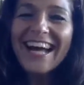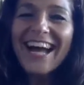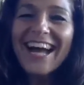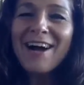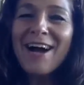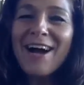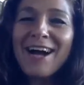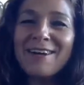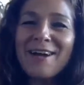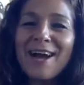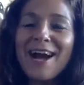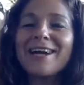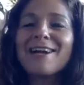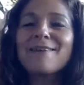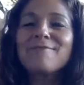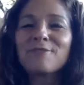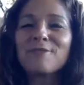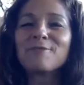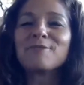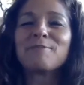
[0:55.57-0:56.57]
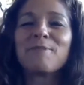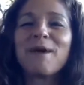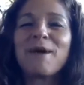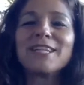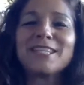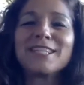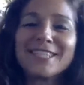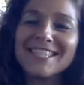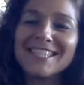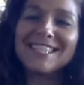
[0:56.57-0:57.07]
I am from
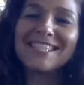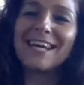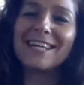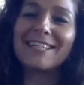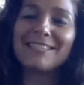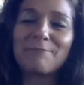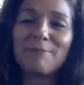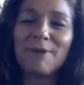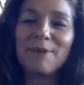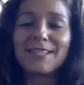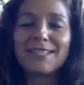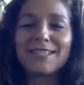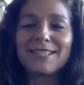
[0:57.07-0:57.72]
Spanish descent, but